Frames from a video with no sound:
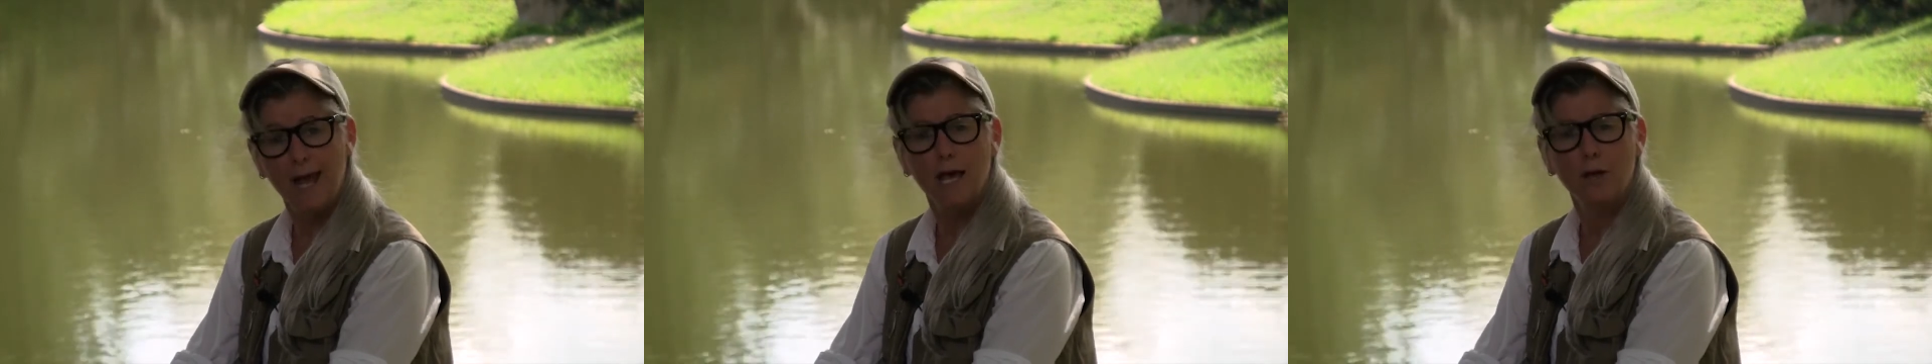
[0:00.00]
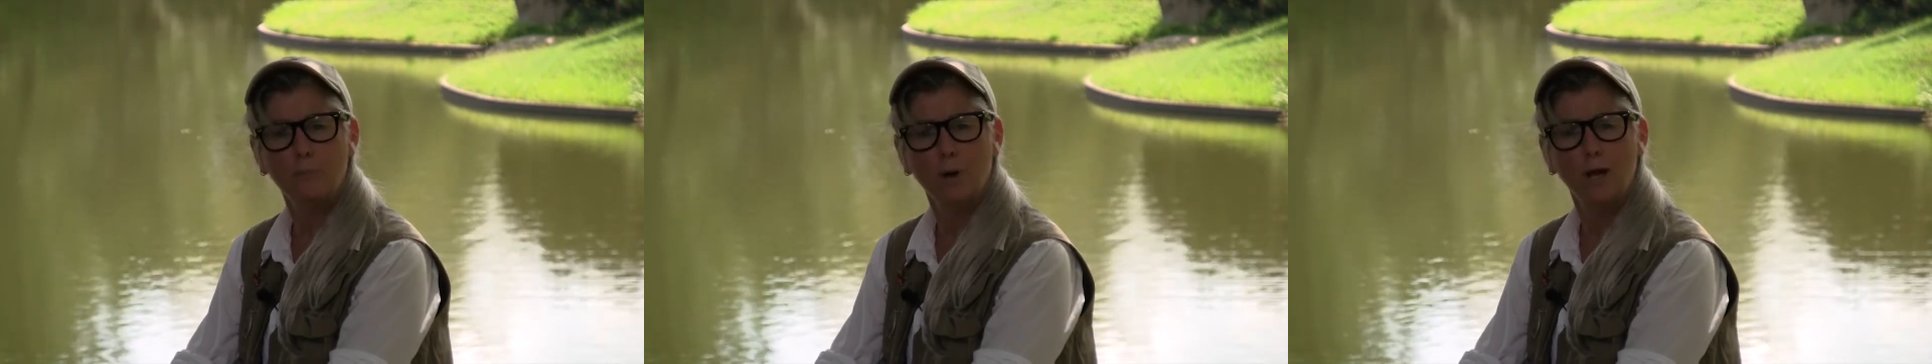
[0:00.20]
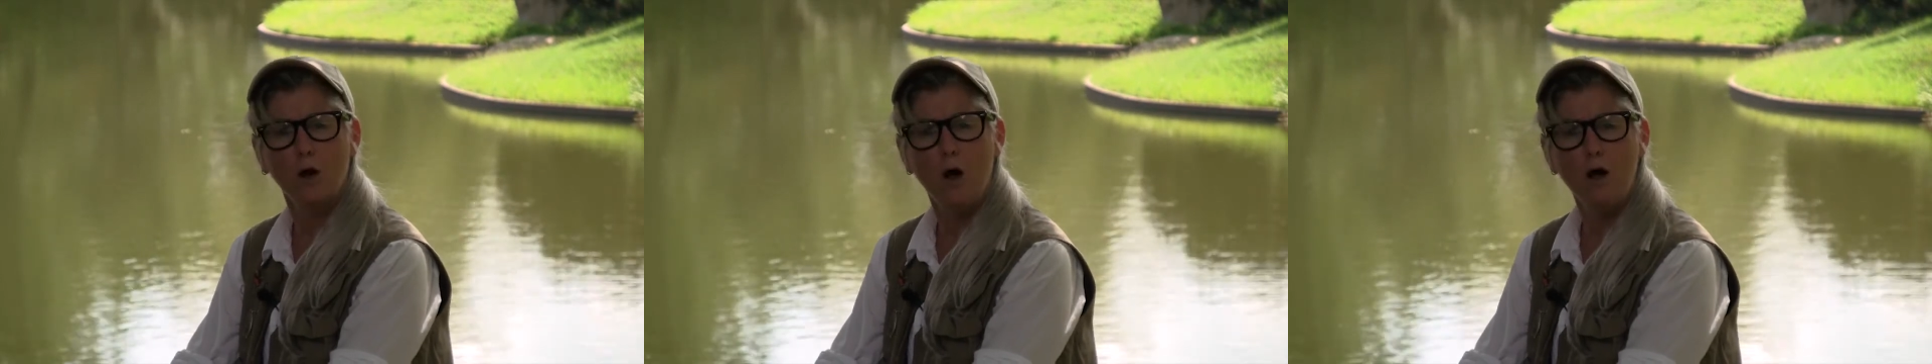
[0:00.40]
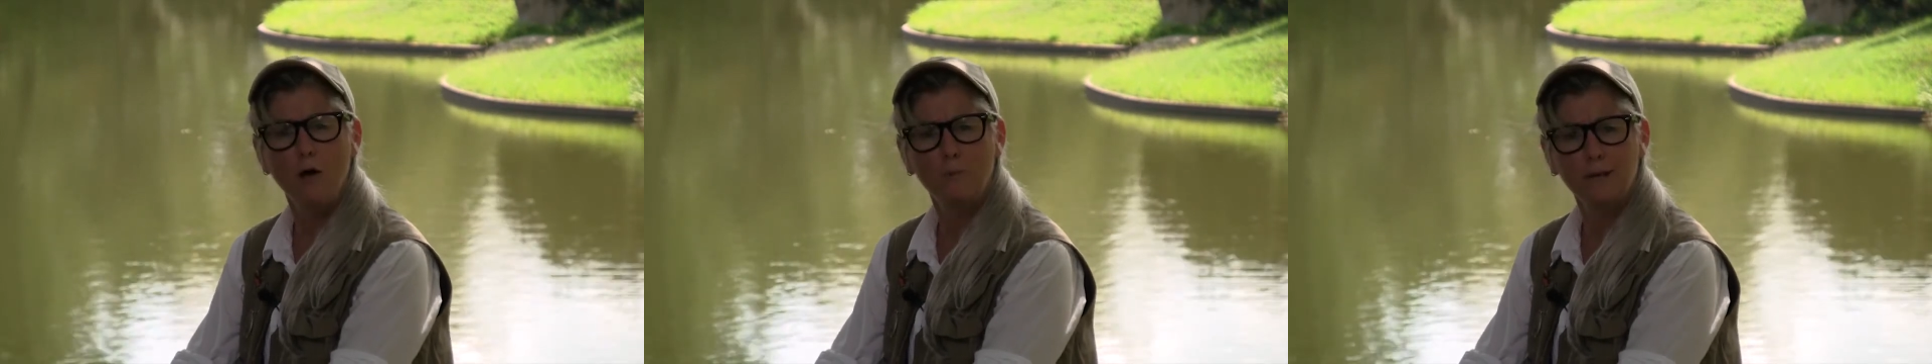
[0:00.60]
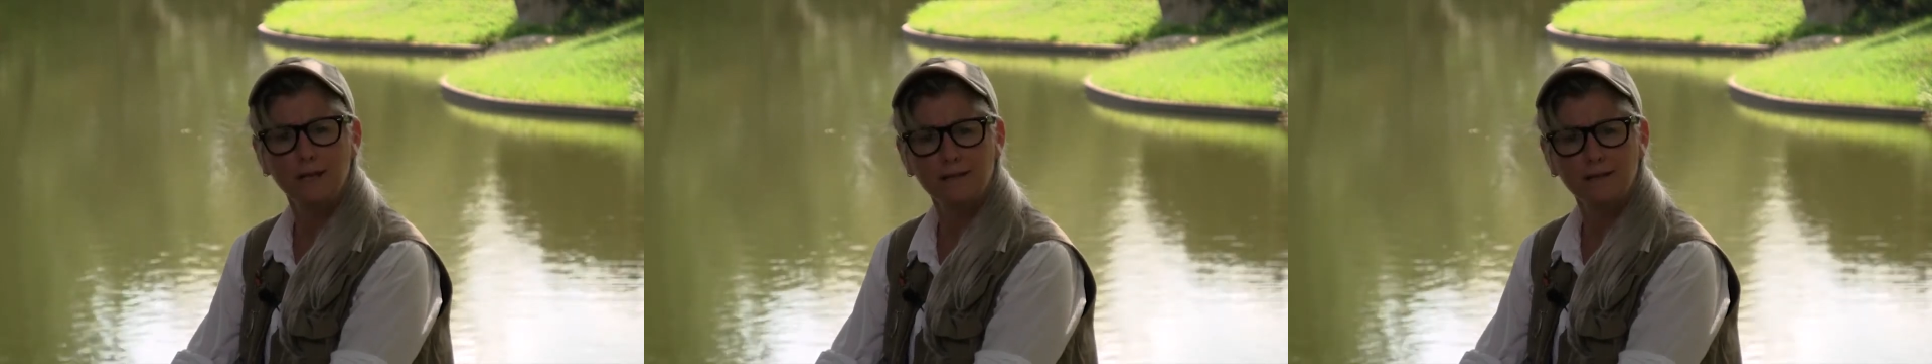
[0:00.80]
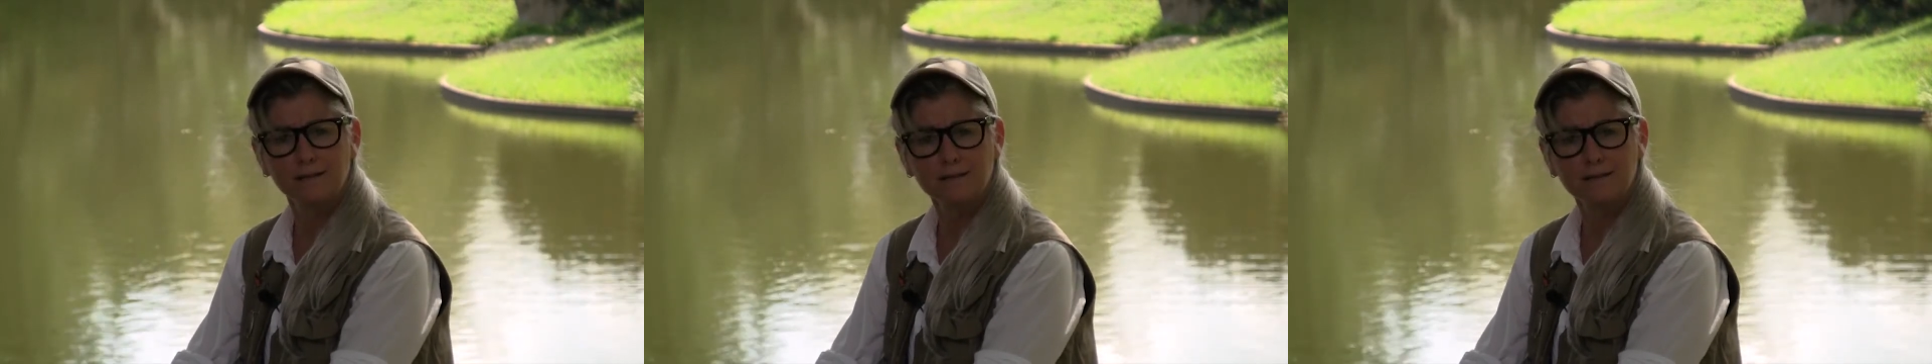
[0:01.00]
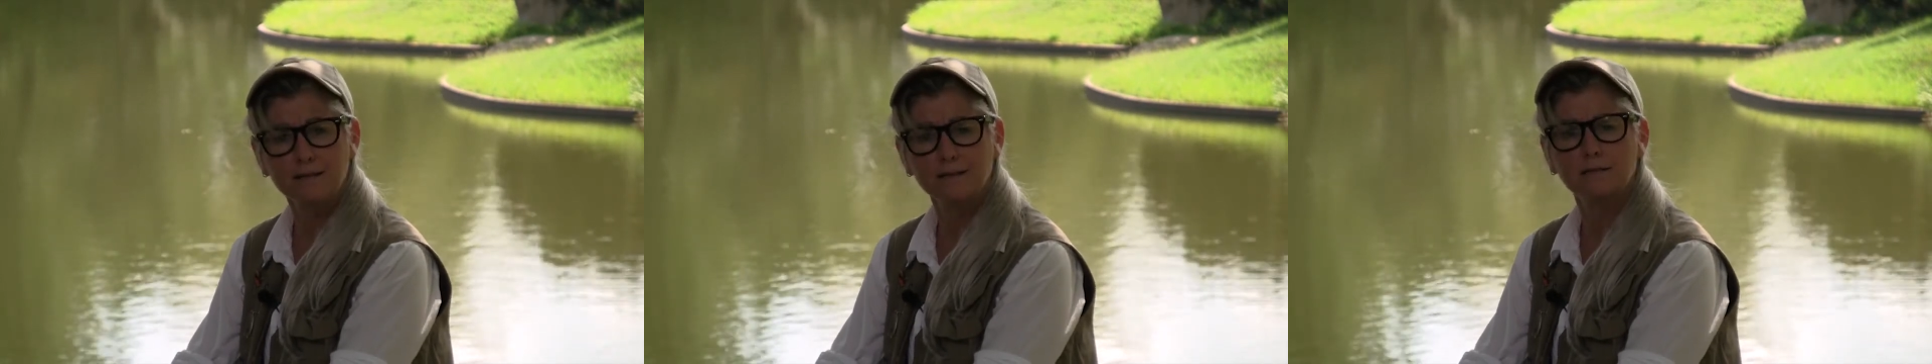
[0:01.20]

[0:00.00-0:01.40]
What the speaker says: And by all means,